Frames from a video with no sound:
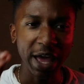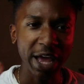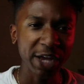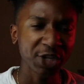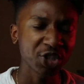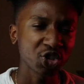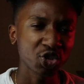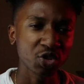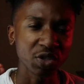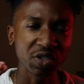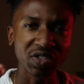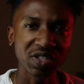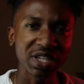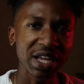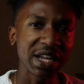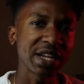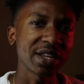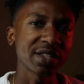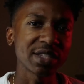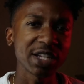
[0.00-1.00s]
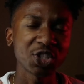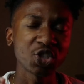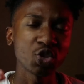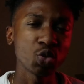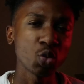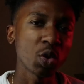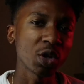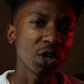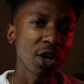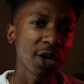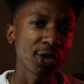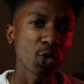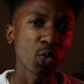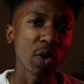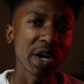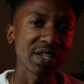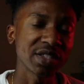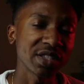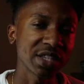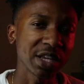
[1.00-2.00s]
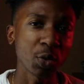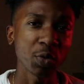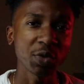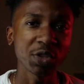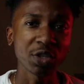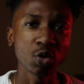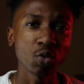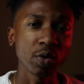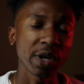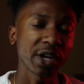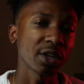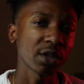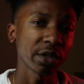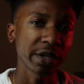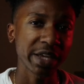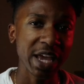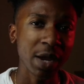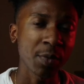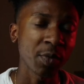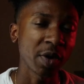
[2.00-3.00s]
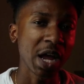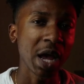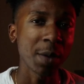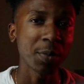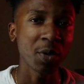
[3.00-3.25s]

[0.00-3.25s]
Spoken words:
extra settings that you wouldn't otherwise get with the regular camera